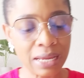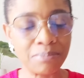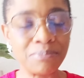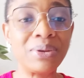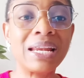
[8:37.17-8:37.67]

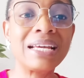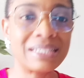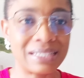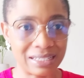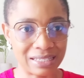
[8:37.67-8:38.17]

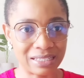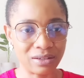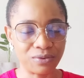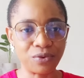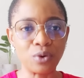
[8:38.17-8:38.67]
Blessings
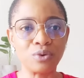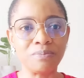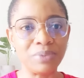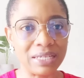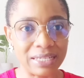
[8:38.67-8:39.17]
for
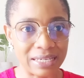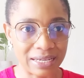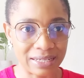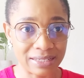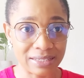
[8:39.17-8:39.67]

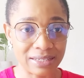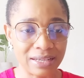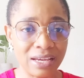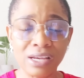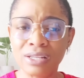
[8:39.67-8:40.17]
obedience.
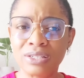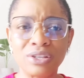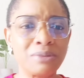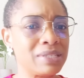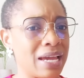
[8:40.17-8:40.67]

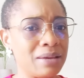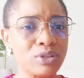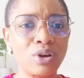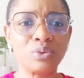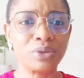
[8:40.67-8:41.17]
Sometimes
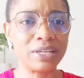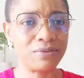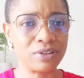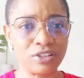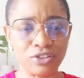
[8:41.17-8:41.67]
God will
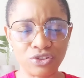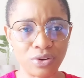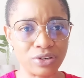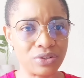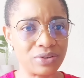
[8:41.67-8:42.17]
give us
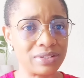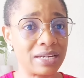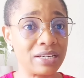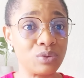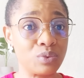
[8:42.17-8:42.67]
instructions
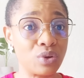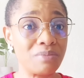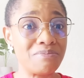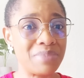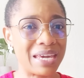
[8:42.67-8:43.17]
and it will
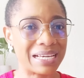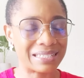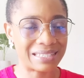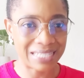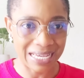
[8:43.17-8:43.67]
not make
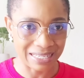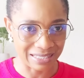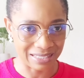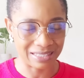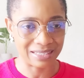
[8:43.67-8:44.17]

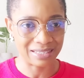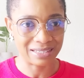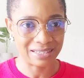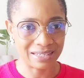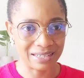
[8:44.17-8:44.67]
sense.
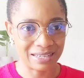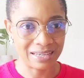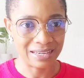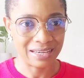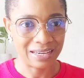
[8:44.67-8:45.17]

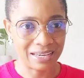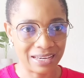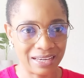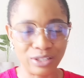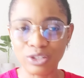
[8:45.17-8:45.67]

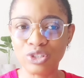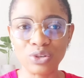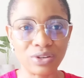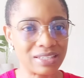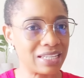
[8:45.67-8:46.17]
You
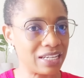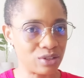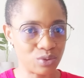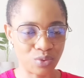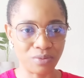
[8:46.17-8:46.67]
just need
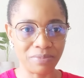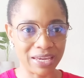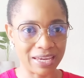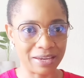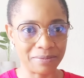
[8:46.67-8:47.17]
to
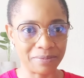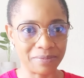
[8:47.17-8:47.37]
obey.